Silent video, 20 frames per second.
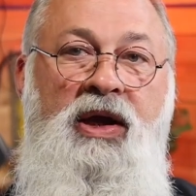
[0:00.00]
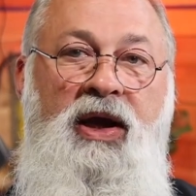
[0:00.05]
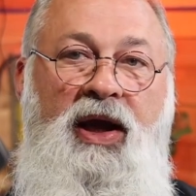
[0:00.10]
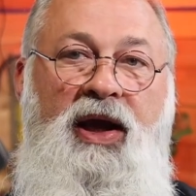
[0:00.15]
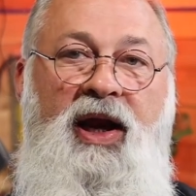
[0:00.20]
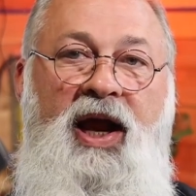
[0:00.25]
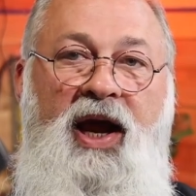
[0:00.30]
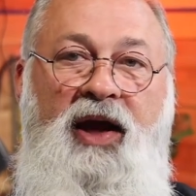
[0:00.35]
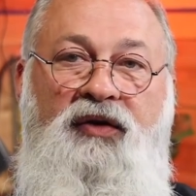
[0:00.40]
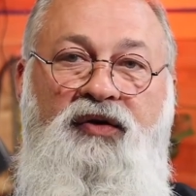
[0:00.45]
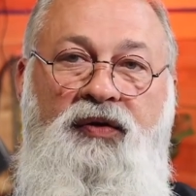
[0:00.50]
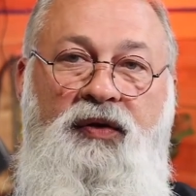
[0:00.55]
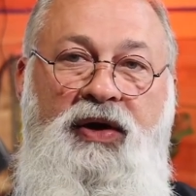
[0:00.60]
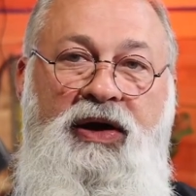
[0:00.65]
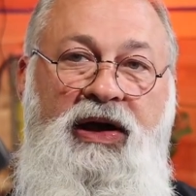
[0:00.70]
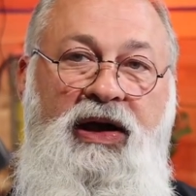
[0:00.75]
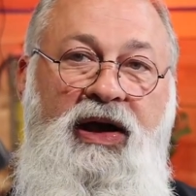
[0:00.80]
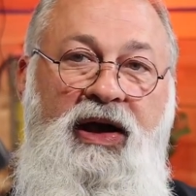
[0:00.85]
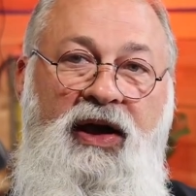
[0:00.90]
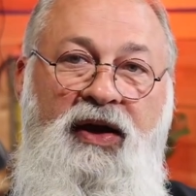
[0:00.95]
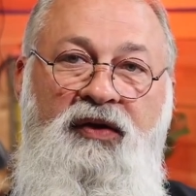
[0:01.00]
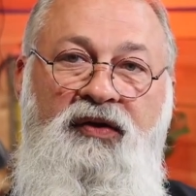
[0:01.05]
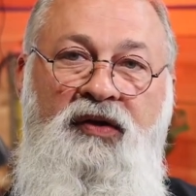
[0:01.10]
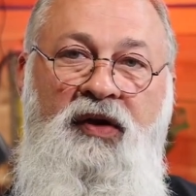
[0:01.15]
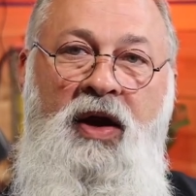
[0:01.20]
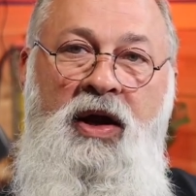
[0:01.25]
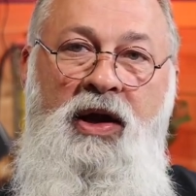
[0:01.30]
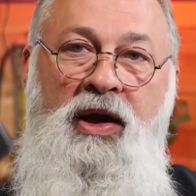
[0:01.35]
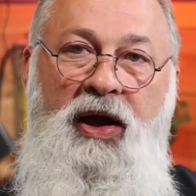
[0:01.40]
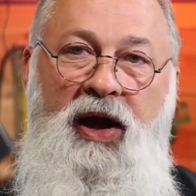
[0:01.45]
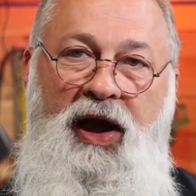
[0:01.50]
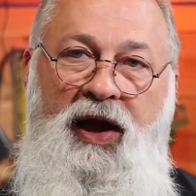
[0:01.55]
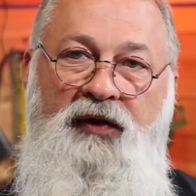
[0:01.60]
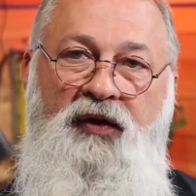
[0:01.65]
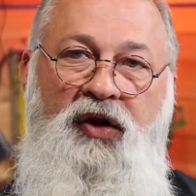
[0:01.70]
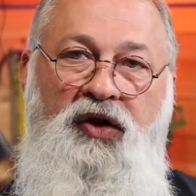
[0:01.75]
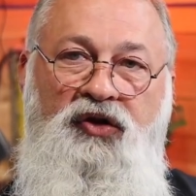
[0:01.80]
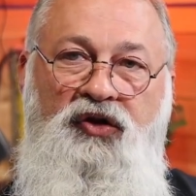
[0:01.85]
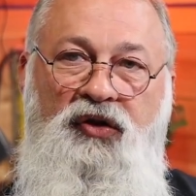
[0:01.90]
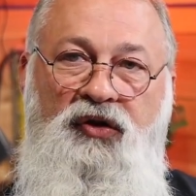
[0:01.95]
It actually is. And
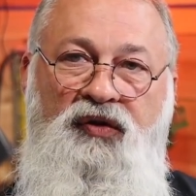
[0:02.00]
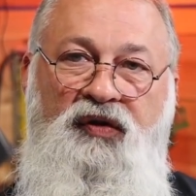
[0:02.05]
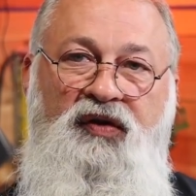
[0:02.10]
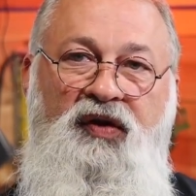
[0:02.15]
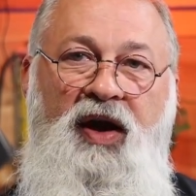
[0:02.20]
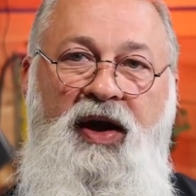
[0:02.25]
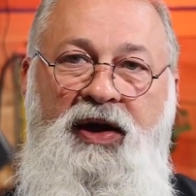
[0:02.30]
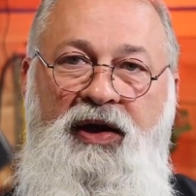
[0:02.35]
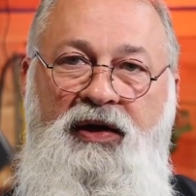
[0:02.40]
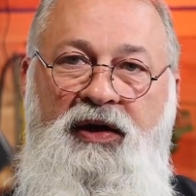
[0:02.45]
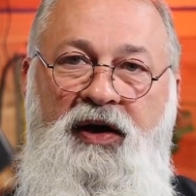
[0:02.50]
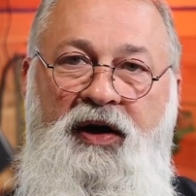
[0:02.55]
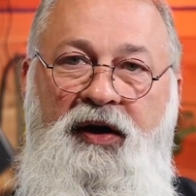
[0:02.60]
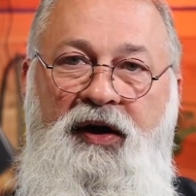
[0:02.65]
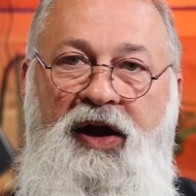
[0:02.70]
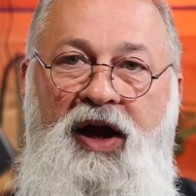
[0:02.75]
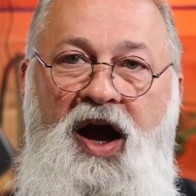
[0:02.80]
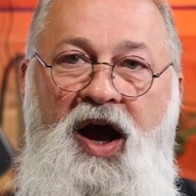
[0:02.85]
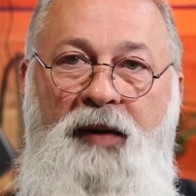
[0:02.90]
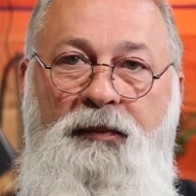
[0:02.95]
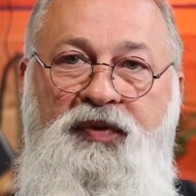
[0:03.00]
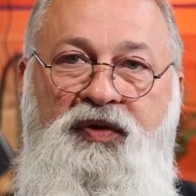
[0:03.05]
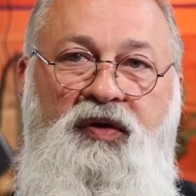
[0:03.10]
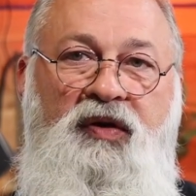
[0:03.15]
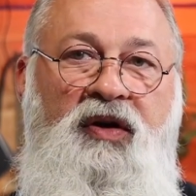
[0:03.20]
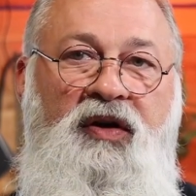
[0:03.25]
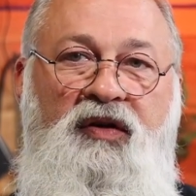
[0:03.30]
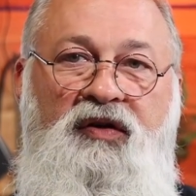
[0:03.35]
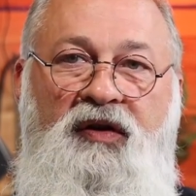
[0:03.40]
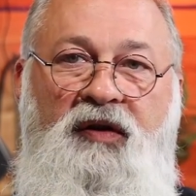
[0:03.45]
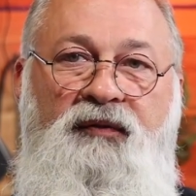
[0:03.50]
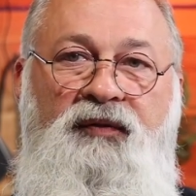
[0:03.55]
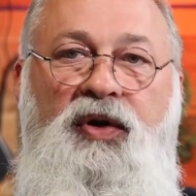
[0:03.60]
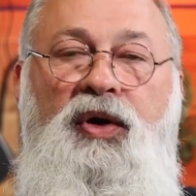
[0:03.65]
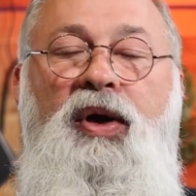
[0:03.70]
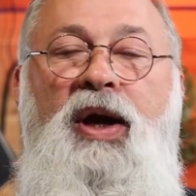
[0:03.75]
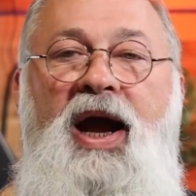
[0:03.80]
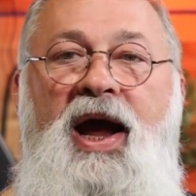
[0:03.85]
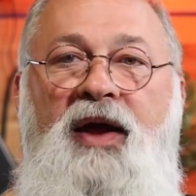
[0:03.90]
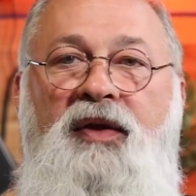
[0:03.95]
then your secondary option is if
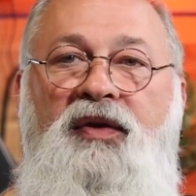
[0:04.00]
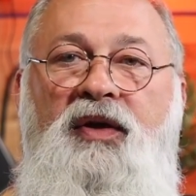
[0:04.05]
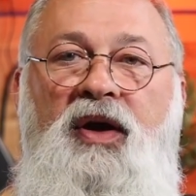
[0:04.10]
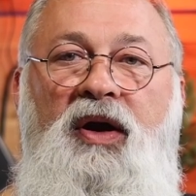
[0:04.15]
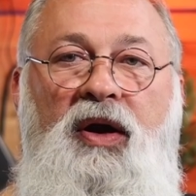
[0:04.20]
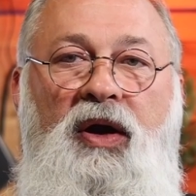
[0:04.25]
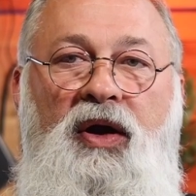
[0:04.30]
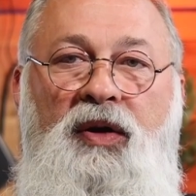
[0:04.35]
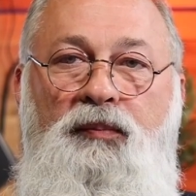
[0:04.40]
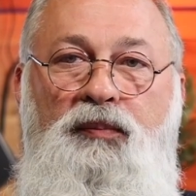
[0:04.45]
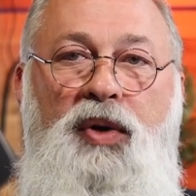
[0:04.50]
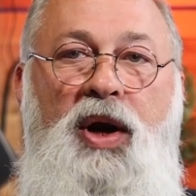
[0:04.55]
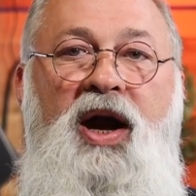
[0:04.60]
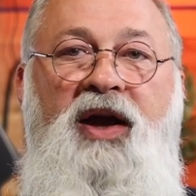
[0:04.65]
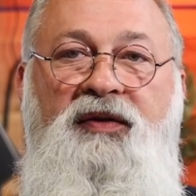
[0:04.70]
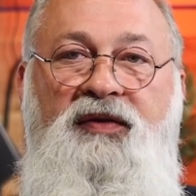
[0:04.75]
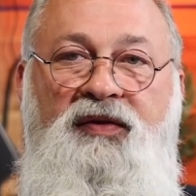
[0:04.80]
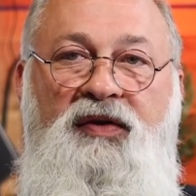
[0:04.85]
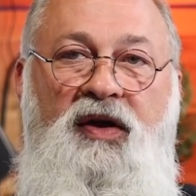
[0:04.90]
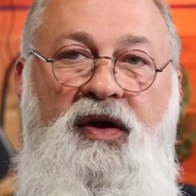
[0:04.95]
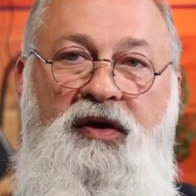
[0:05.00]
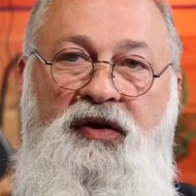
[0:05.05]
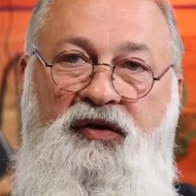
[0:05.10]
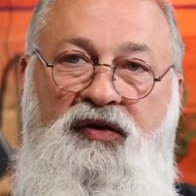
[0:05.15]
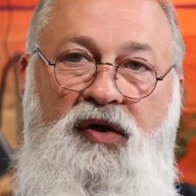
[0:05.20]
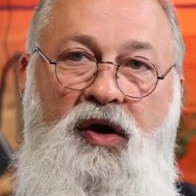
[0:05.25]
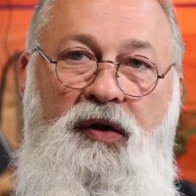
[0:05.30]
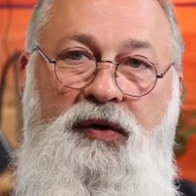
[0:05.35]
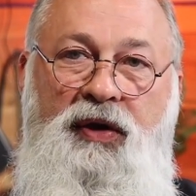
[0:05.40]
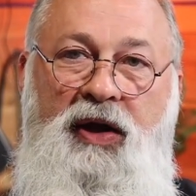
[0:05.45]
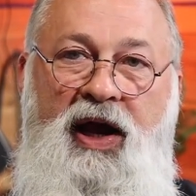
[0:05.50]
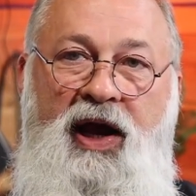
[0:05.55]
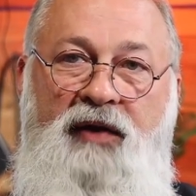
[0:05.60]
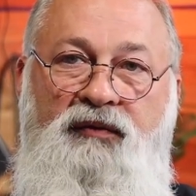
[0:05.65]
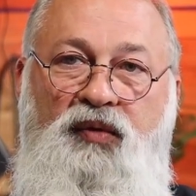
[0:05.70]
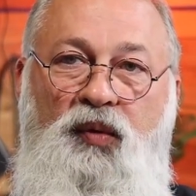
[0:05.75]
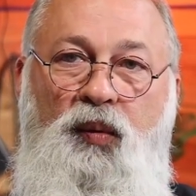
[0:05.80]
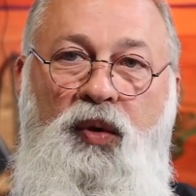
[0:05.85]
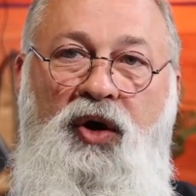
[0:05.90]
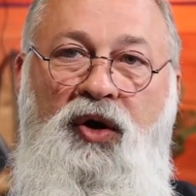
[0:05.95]
you're out there and bright sun is all you
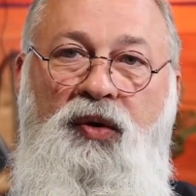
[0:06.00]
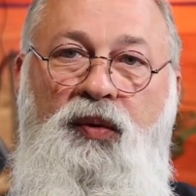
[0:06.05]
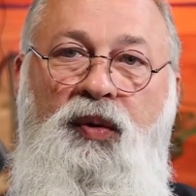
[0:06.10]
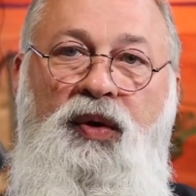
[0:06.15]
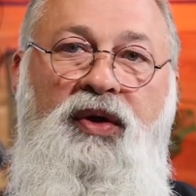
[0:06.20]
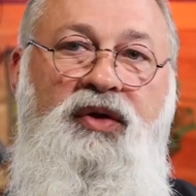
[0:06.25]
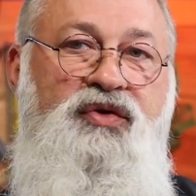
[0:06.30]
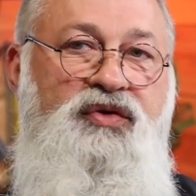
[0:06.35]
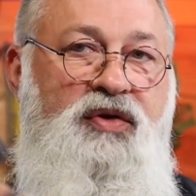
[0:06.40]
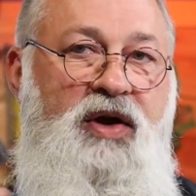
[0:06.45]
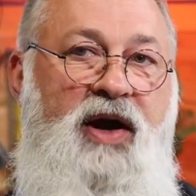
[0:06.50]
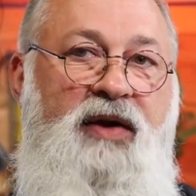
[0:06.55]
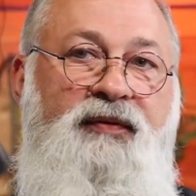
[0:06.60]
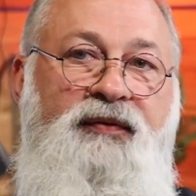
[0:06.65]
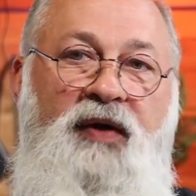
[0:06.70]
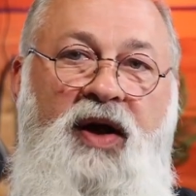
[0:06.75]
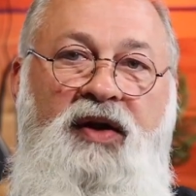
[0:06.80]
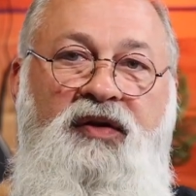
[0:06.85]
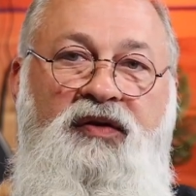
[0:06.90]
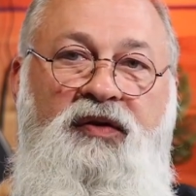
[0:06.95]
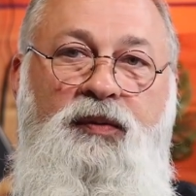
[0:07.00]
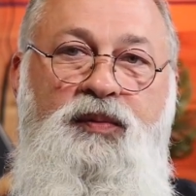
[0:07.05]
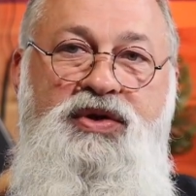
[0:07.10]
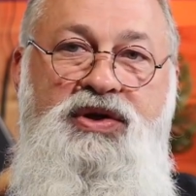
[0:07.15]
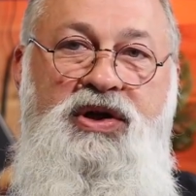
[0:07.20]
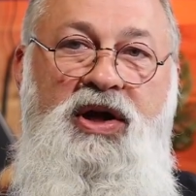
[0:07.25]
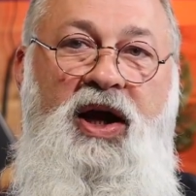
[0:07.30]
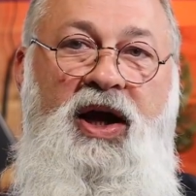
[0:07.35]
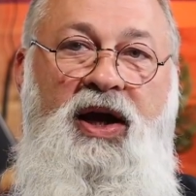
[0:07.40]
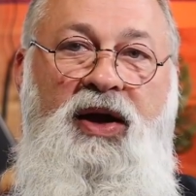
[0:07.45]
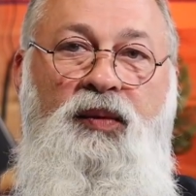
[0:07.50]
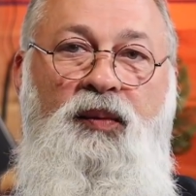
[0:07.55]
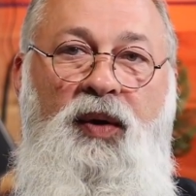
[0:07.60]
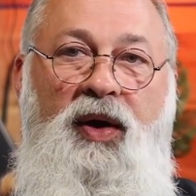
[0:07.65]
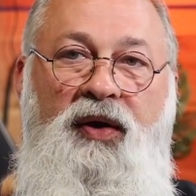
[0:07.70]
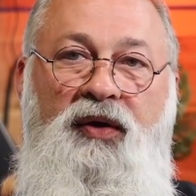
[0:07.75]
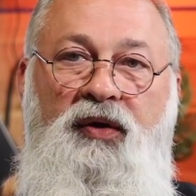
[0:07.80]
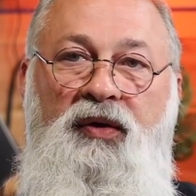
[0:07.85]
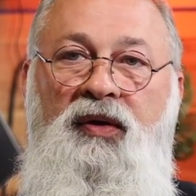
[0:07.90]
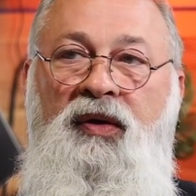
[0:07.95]
have to work with, try to find some shade,
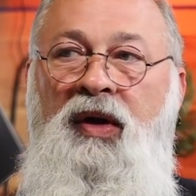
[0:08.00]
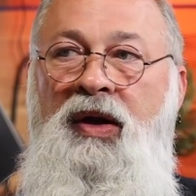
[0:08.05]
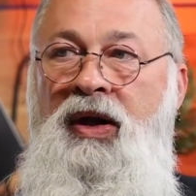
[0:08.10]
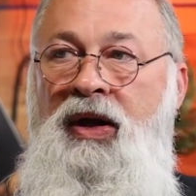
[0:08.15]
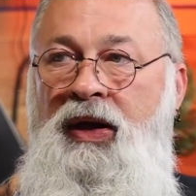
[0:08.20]
whether